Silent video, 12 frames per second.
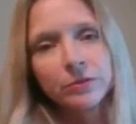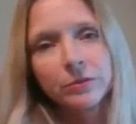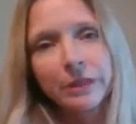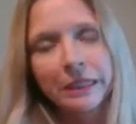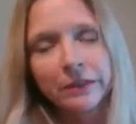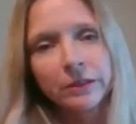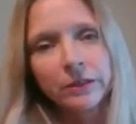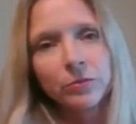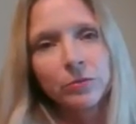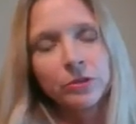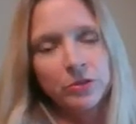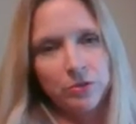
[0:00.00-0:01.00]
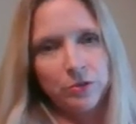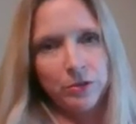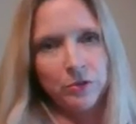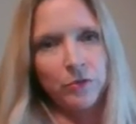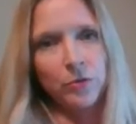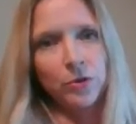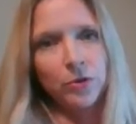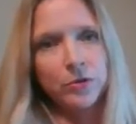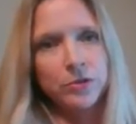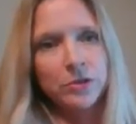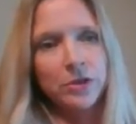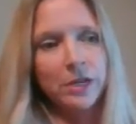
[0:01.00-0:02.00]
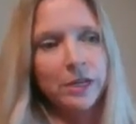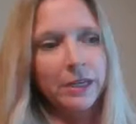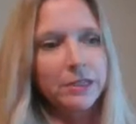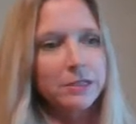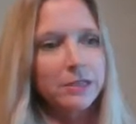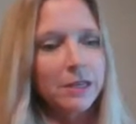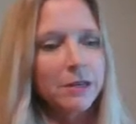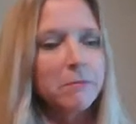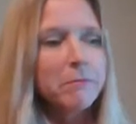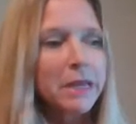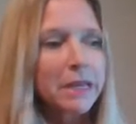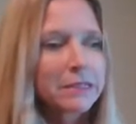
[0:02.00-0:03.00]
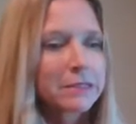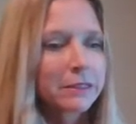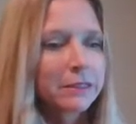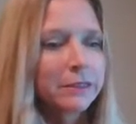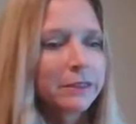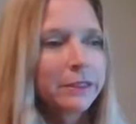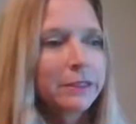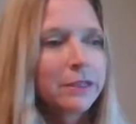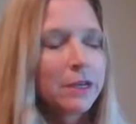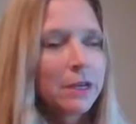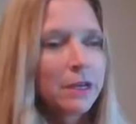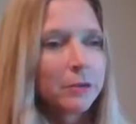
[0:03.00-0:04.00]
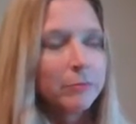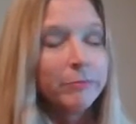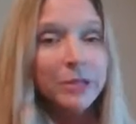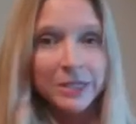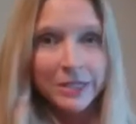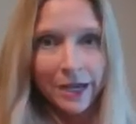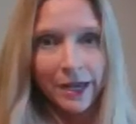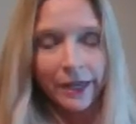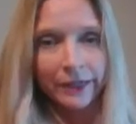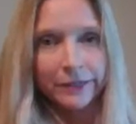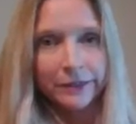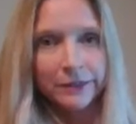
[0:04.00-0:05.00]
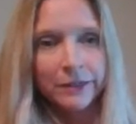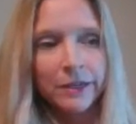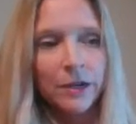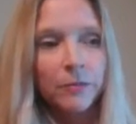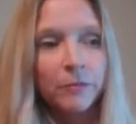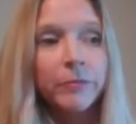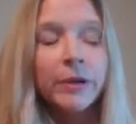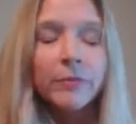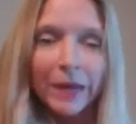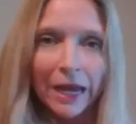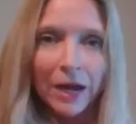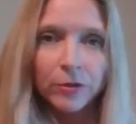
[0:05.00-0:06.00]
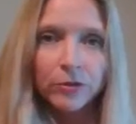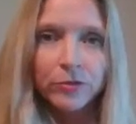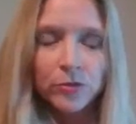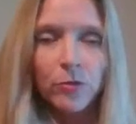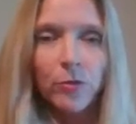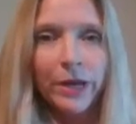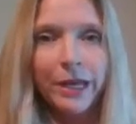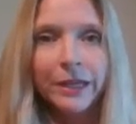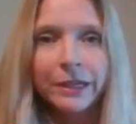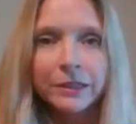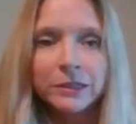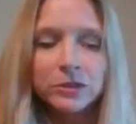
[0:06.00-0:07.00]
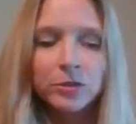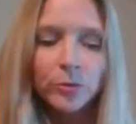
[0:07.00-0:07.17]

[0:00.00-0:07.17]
healing with tuning forks is an amazingly benign but powerful way to